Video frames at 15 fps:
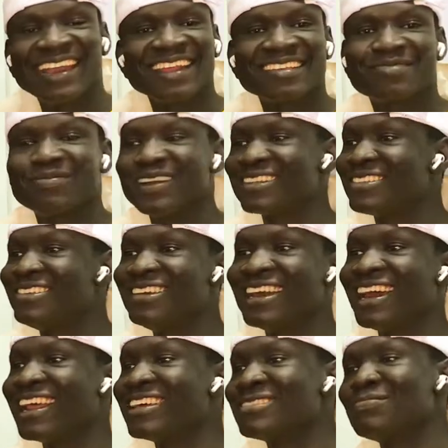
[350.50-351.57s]
I respect you.
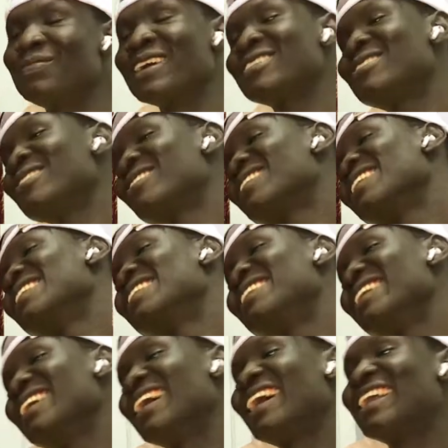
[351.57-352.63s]
I respect you, King
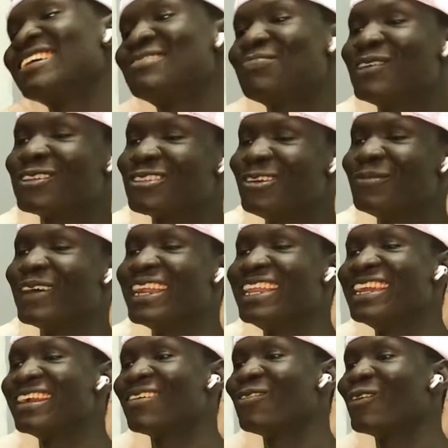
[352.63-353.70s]
D. I respect you, my
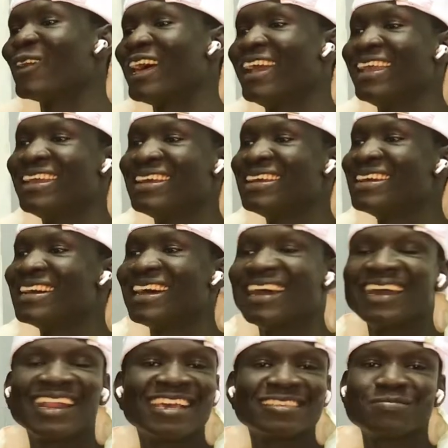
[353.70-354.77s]
nigga, for life.
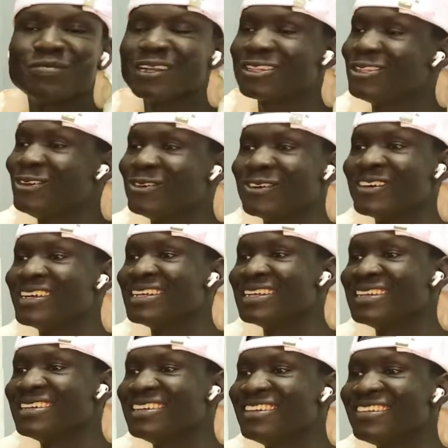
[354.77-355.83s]
I respect you.
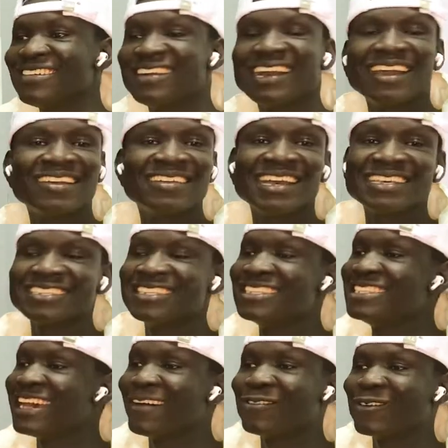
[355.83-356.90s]
You guys just
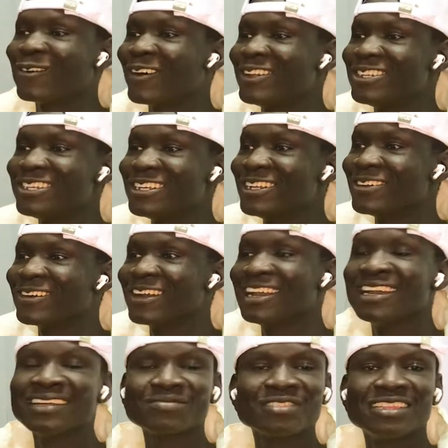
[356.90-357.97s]
deserve to continue.
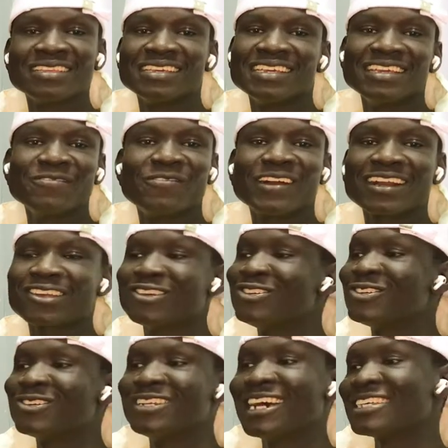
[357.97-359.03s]
In fact, you
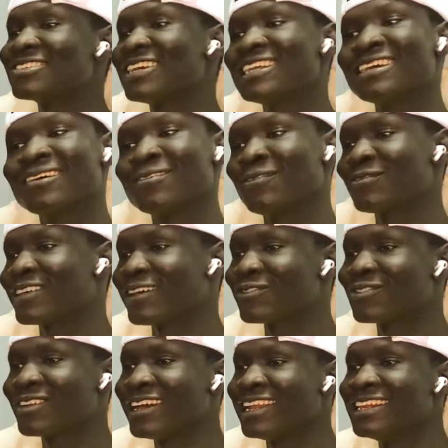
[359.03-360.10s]
should just get out of South
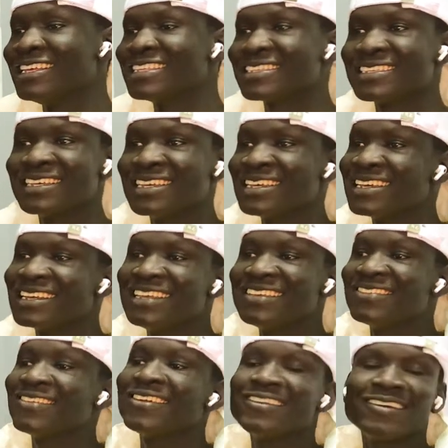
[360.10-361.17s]
Sudan. This, this
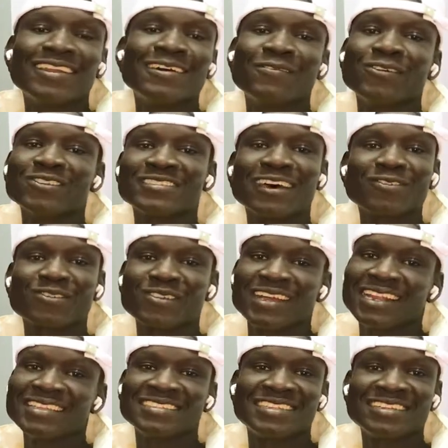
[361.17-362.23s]
is not your level. South
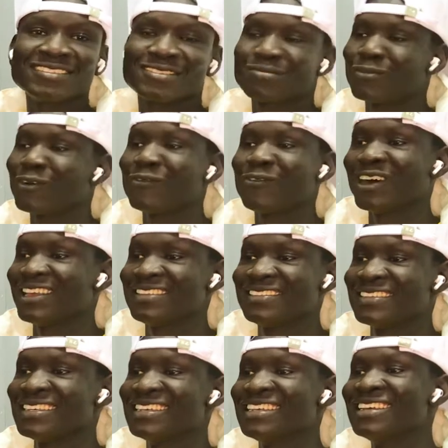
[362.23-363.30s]
Sudan is still small us.
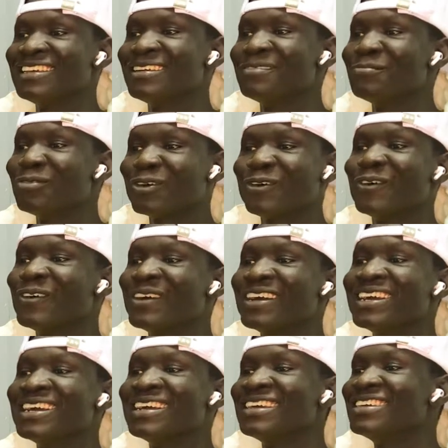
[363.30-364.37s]
Bro,
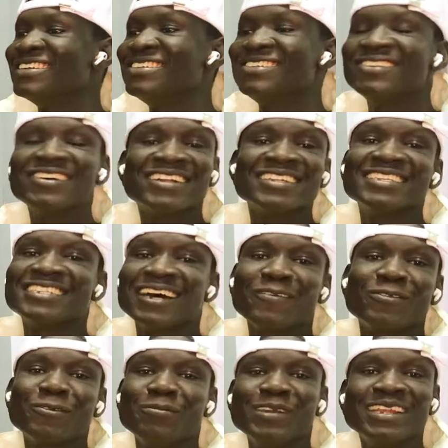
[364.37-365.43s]
you don't deserve
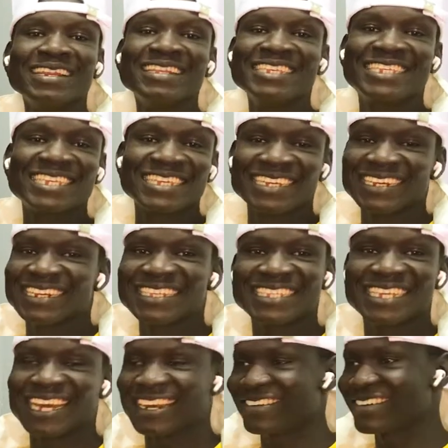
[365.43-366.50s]
to be in this in this
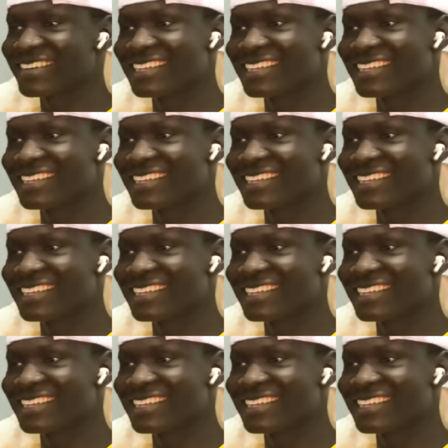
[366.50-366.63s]
country.